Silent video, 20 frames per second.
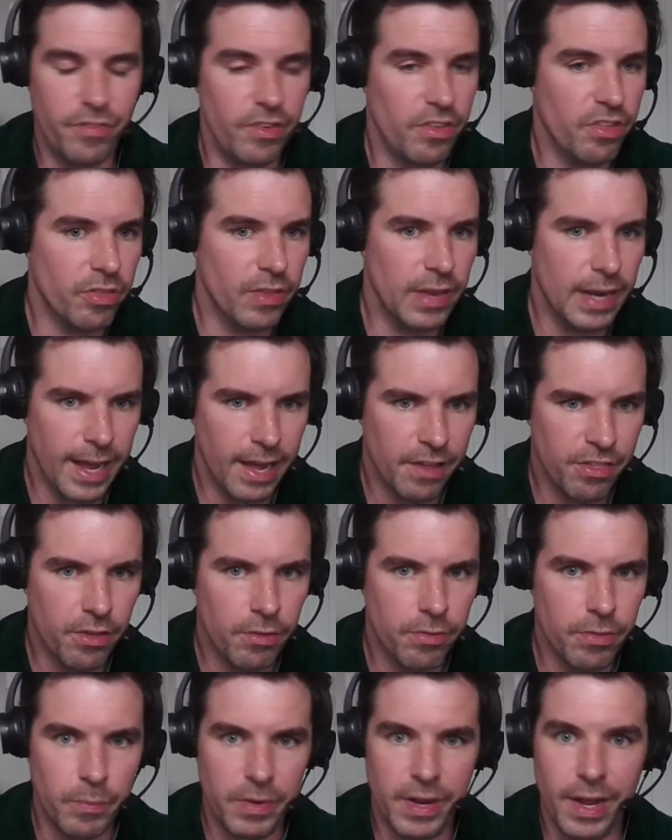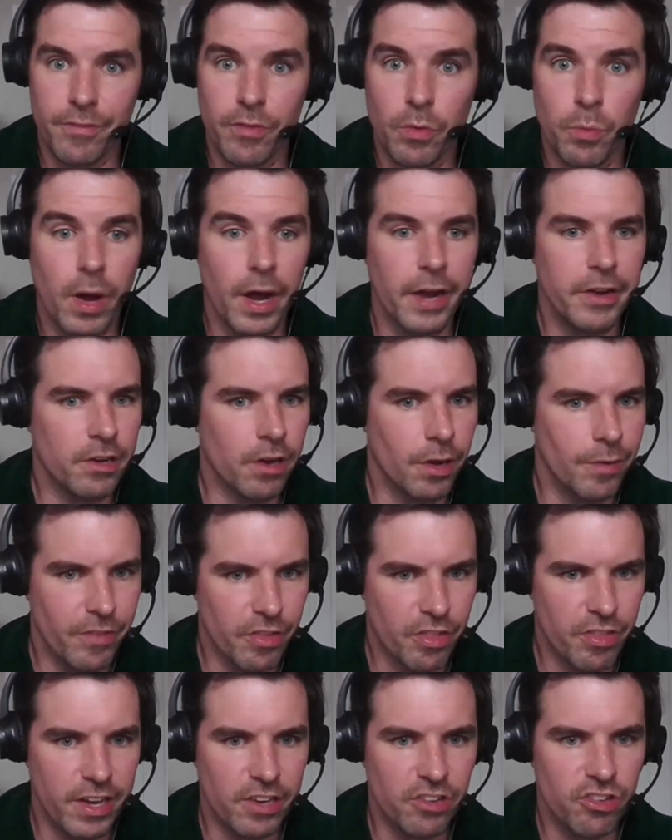If it's the latter, then we have a wider
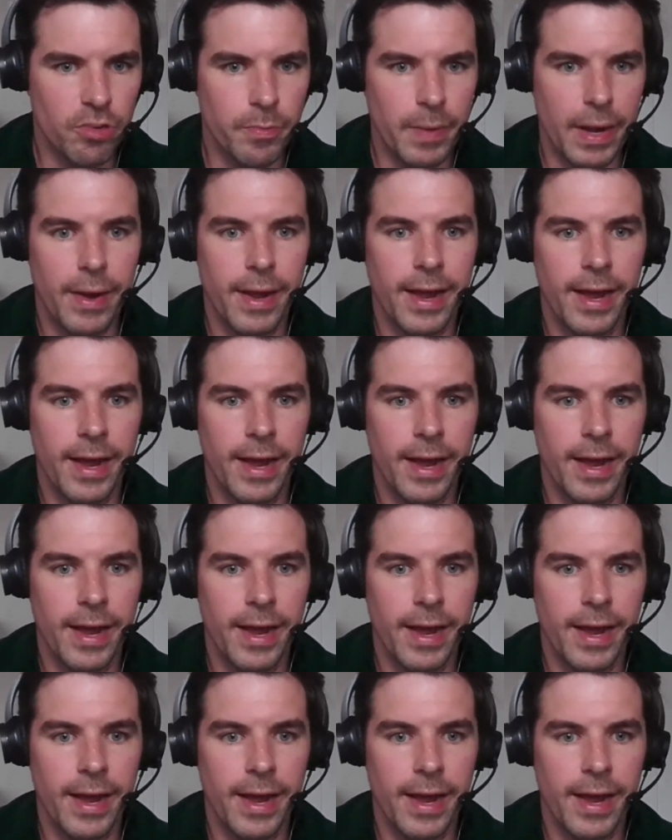conversation